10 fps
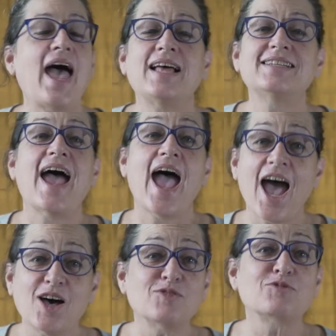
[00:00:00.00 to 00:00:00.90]
and
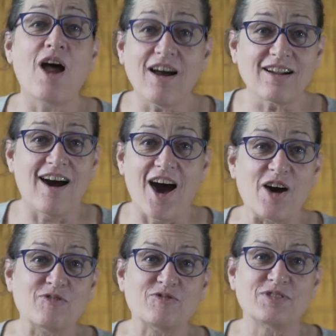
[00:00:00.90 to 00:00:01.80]
Al
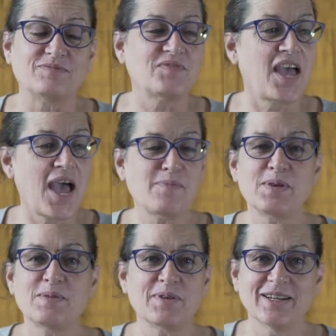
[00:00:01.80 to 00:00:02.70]
Rockoff.
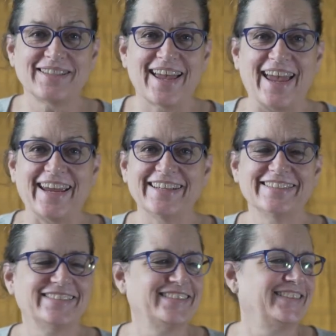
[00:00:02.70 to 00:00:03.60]
Happy birthday.
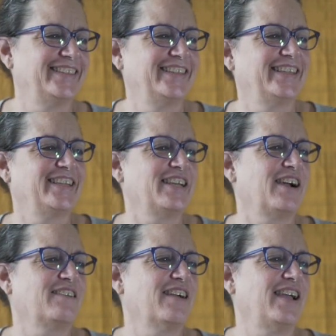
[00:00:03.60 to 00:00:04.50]

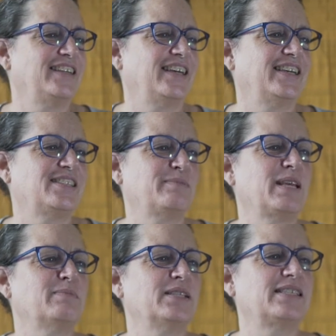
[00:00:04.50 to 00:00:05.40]
All right,
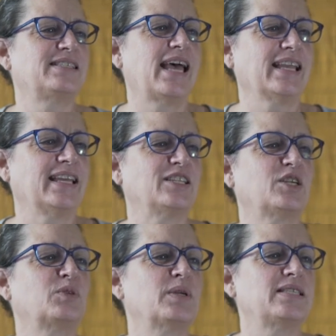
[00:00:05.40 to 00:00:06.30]
September 2nd,
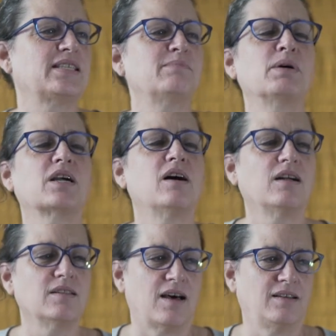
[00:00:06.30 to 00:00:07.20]
Krista
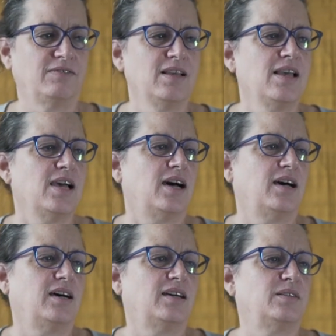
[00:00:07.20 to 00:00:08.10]
McCullough,
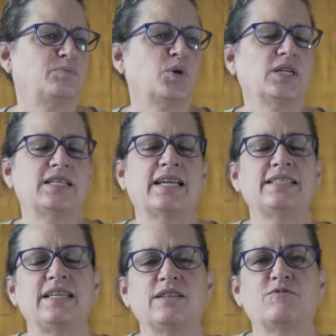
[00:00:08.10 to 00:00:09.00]
born in
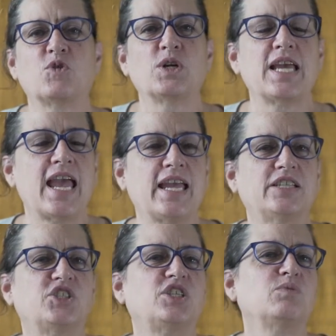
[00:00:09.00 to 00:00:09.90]

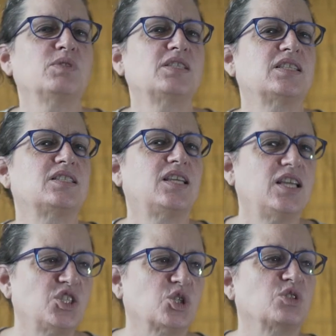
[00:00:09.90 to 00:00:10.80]
1948. She was the
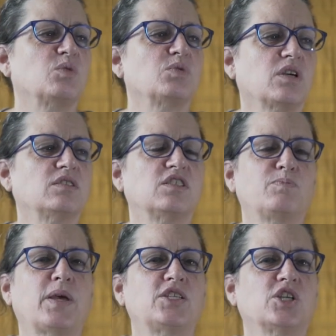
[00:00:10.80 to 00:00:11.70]
teacher that was on the
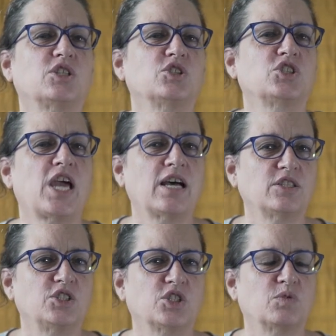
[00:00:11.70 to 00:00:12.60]
Space Shuttle
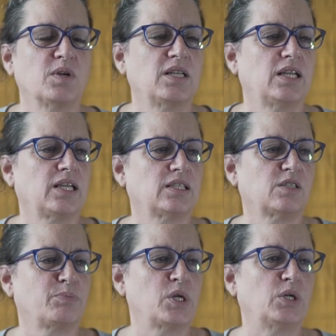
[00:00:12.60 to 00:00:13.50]
Challenger when it
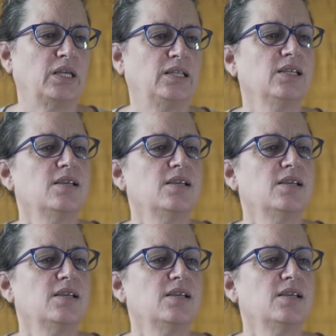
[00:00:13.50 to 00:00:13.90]
exploded.